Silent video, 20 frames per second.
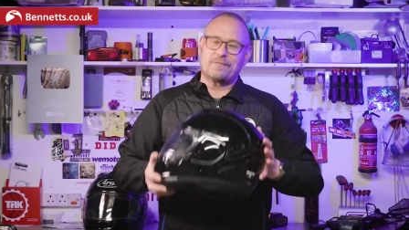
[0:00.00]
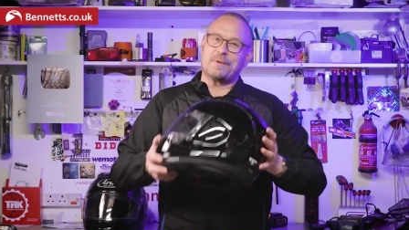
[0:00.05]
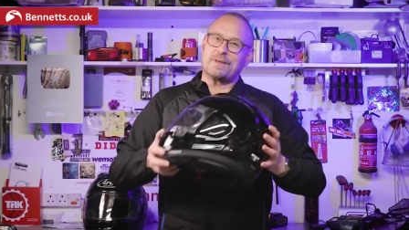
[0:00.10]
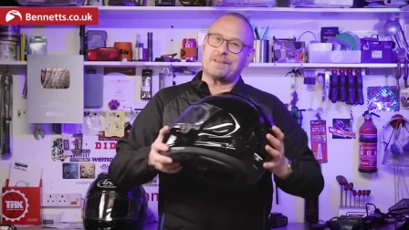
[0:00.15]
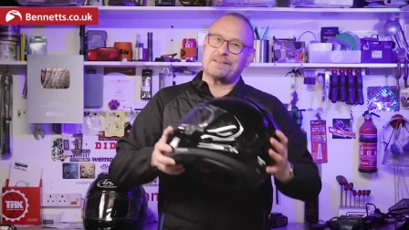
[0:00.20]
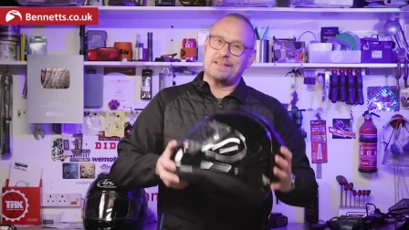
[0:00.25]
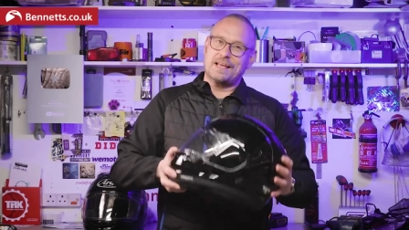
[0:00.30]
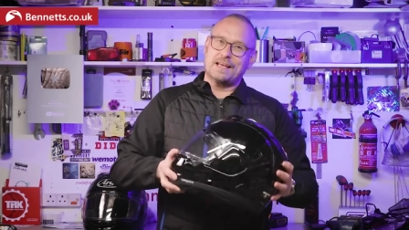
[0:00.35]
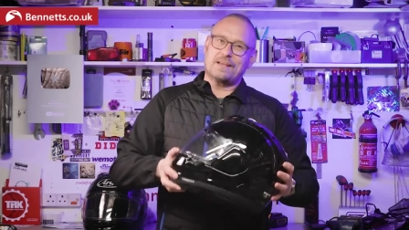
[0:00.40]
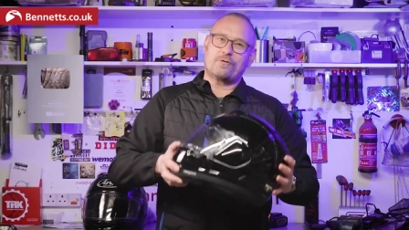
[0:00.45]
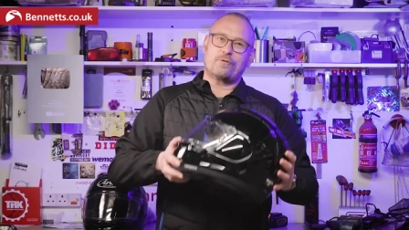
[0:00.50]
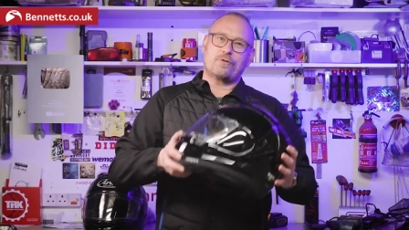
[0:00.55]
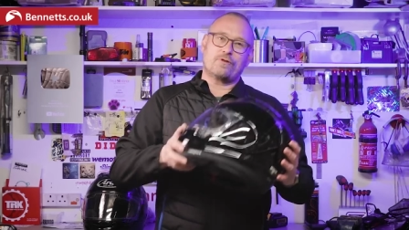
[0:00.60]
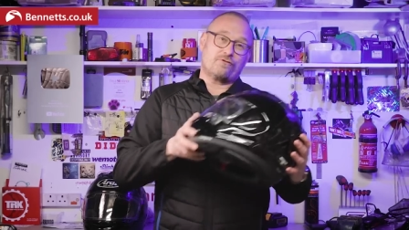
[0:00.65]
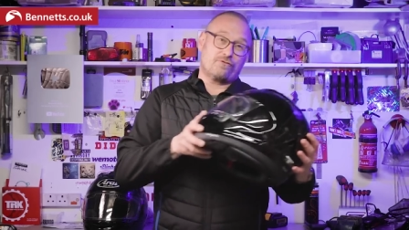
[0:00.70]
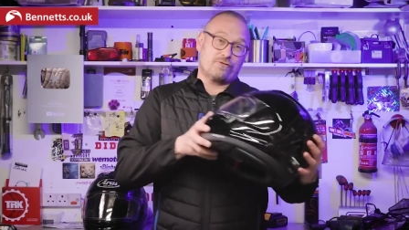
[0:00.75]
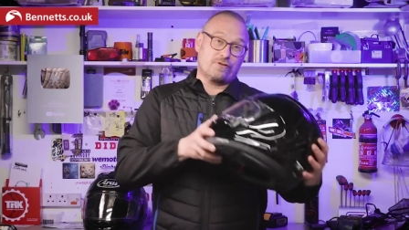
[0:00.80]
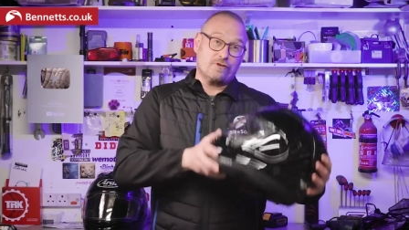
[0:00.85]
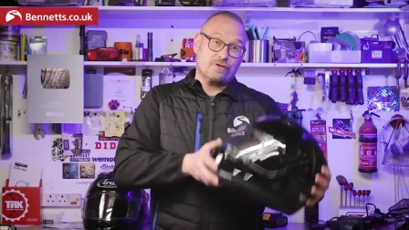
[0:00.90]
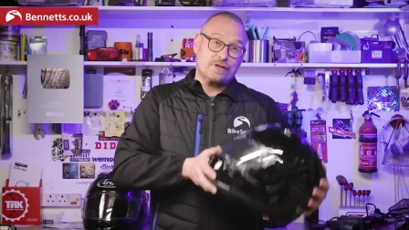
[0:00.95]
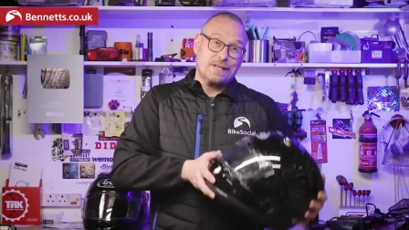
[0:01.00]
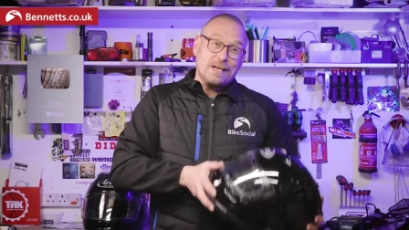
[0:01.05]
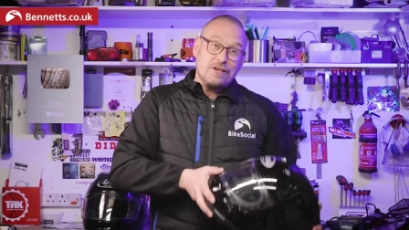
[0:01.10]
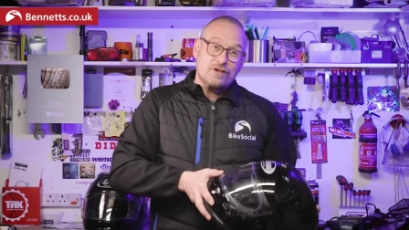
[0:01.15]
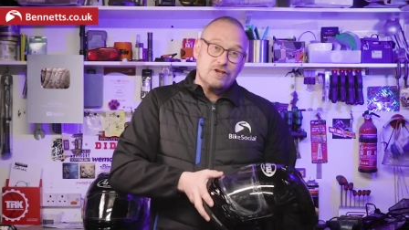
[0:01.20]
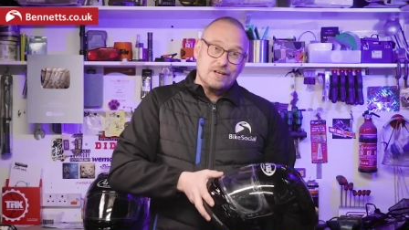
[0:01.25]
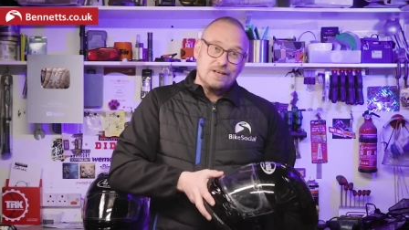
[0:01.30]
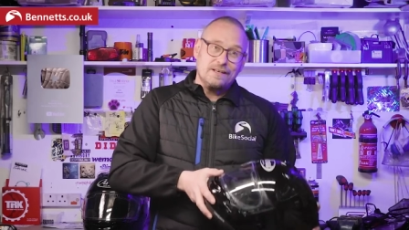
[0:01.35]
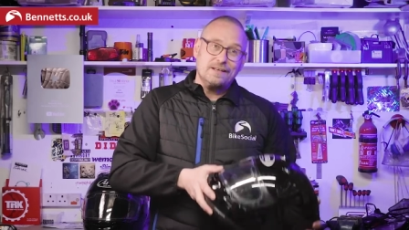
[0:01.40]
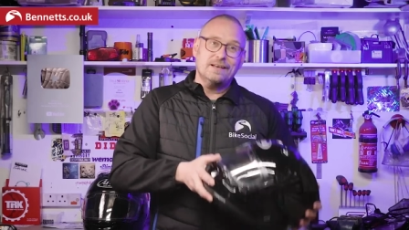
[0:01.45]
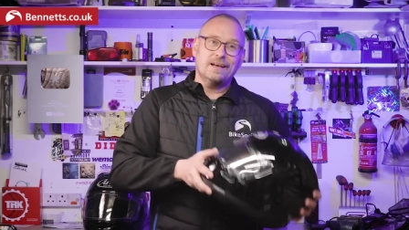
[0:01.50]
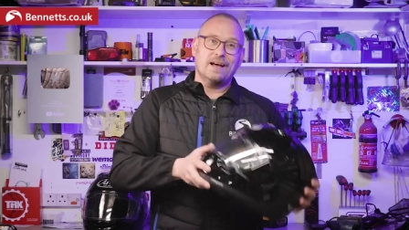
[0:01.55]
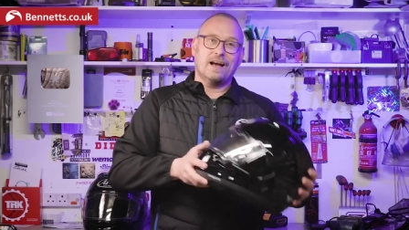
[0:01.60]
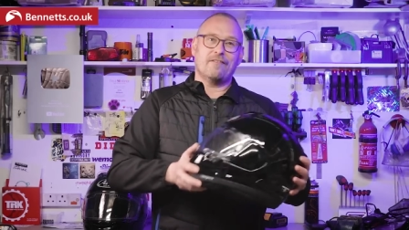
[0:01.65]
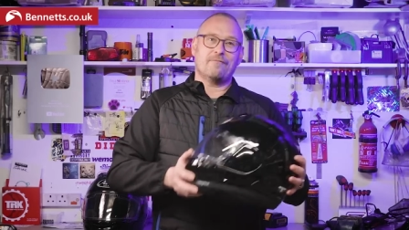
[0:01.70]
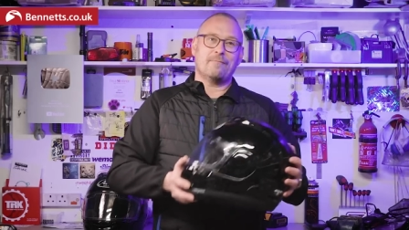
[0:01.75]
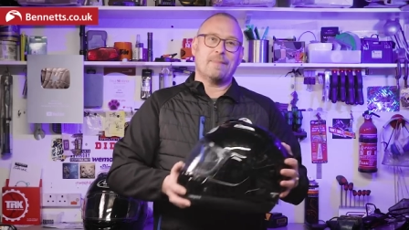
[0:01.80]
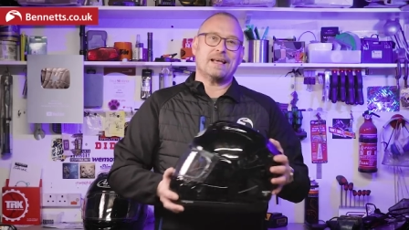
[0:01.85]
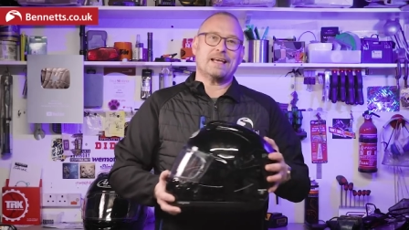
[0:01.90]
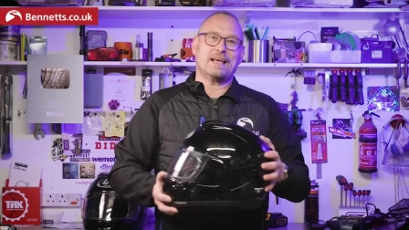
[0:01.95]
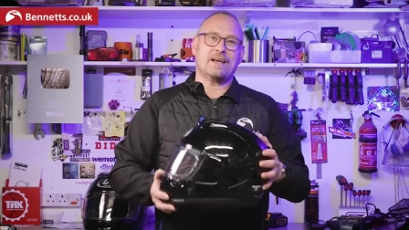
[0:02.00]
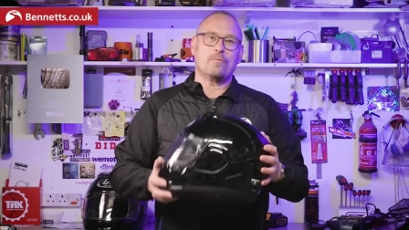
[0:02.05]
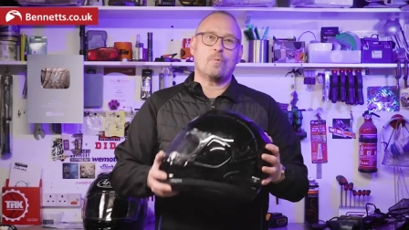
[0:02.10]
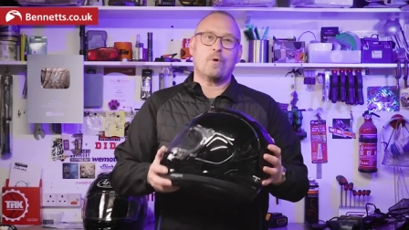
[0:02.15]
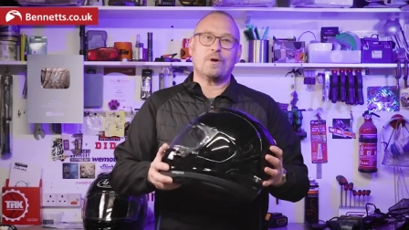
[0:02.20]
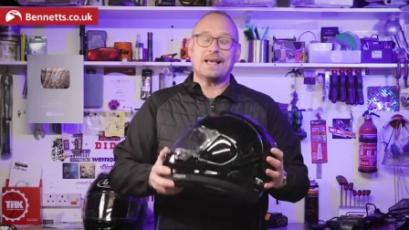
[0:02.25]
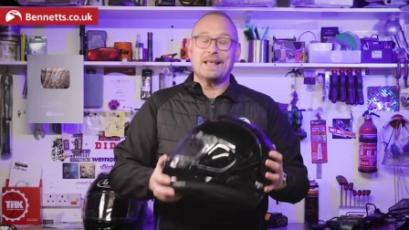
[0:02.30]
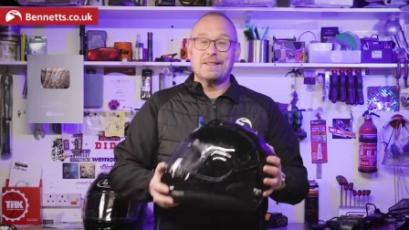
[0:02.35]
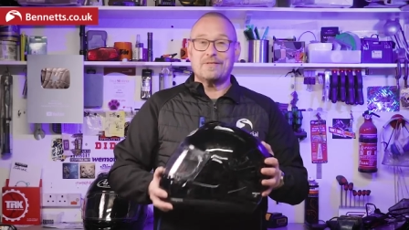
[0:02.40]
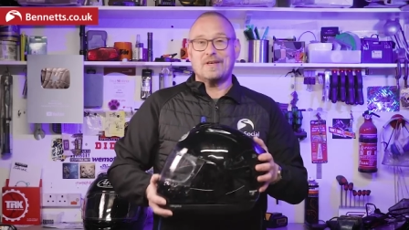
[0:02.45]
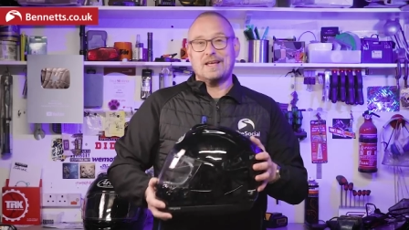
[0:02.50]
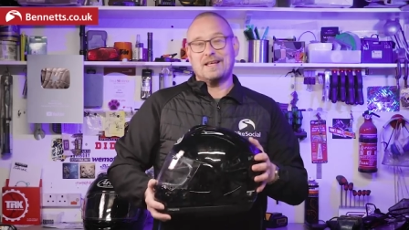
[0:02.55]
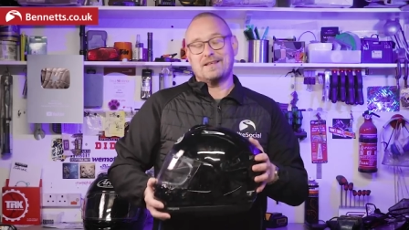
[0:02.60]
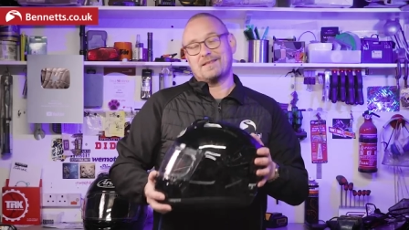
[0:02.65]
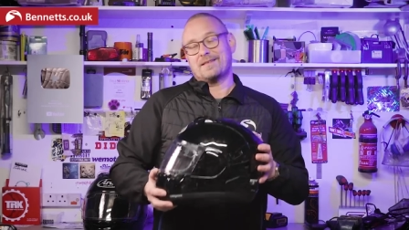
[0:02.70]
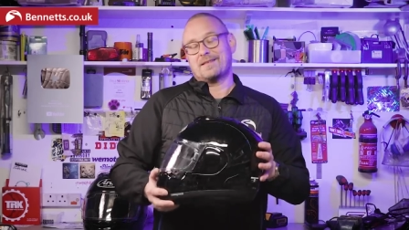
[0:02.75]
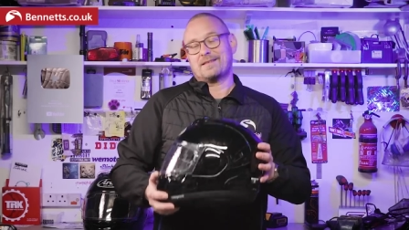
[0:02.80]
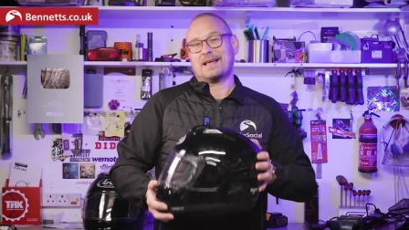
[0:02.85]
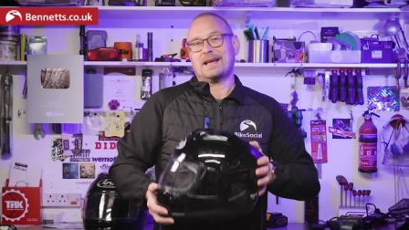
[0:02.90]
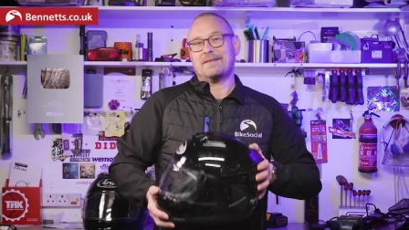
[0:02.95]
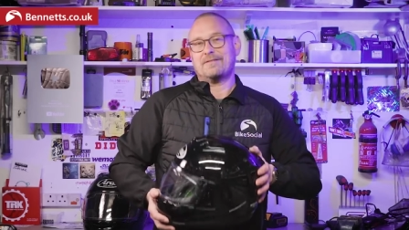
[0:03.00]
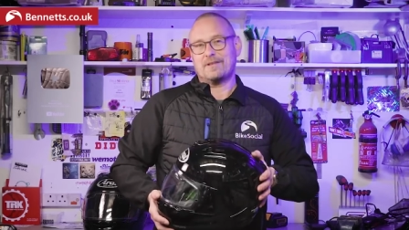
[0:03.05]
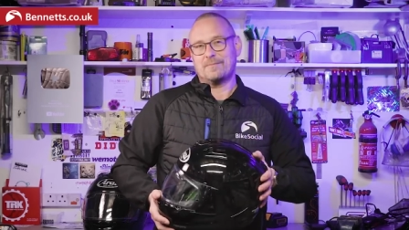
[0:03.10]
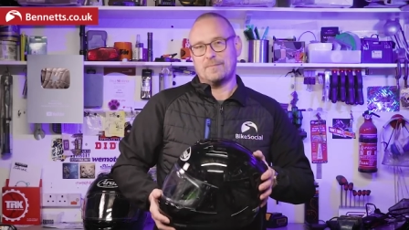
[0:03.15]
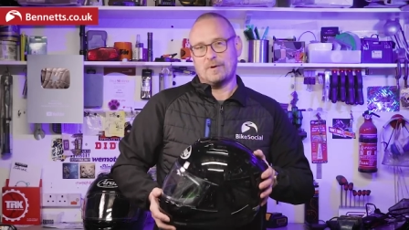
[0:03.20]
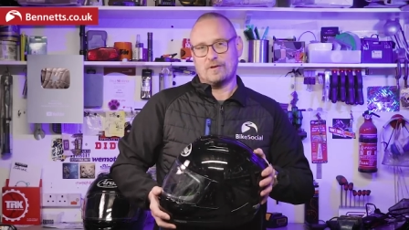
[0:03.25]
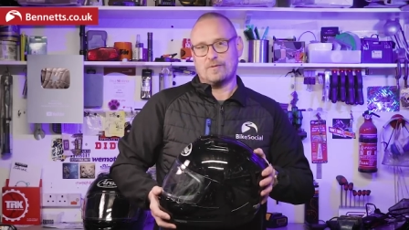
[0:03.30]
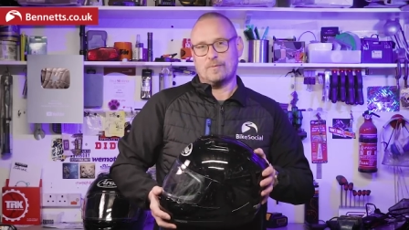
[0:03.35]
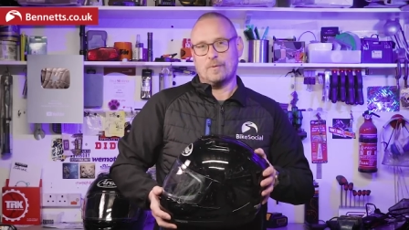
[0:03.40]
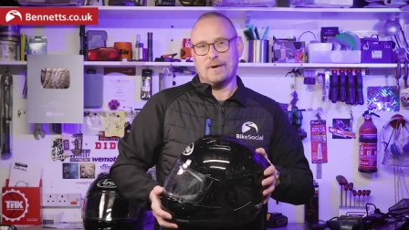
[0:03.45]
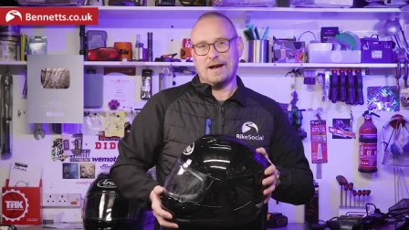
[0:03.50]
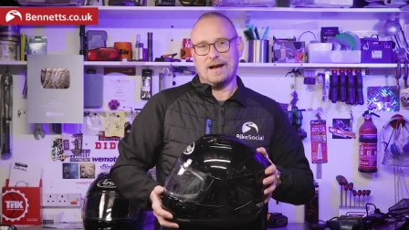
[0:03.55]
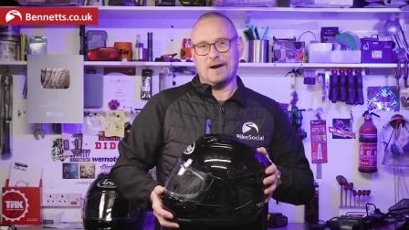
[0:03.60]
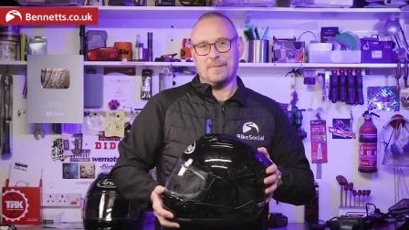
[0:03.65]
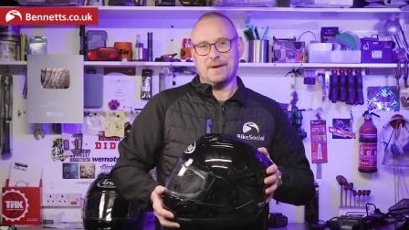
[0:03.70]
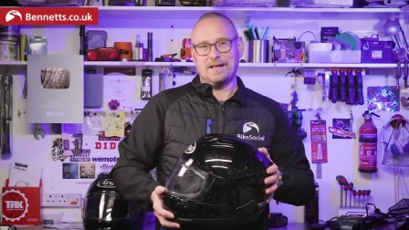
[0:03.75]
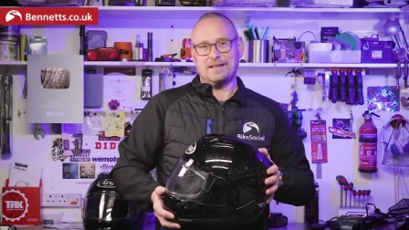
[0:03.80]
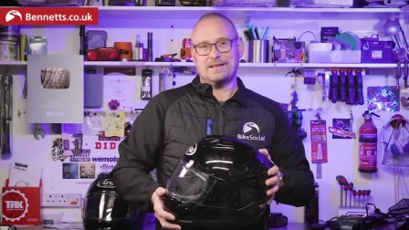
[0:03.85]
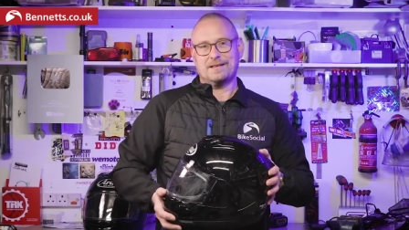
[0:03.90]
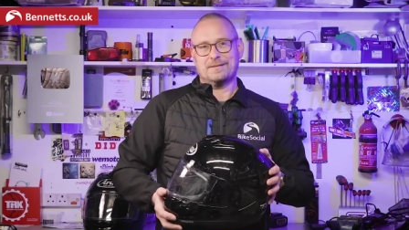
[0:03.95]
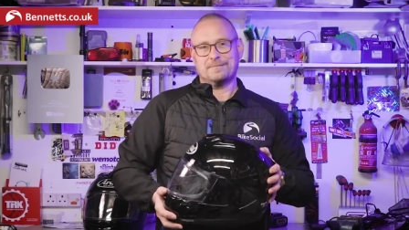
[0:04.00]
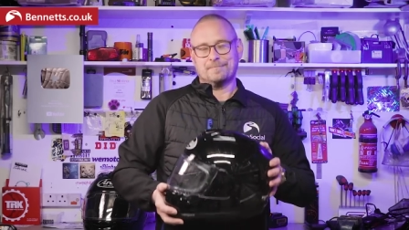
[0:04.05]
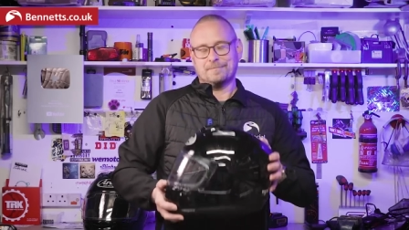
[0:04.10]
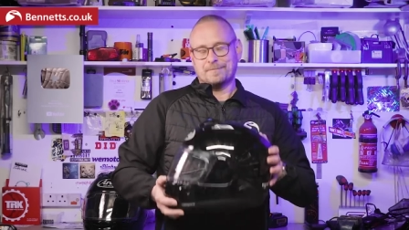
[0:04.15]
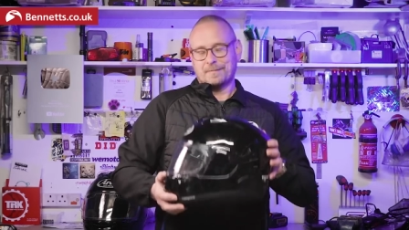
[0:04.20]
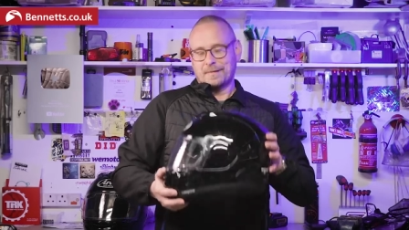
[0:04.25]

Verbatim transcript: but sticks to its tradition of making what it thinks are the safest possible helmets.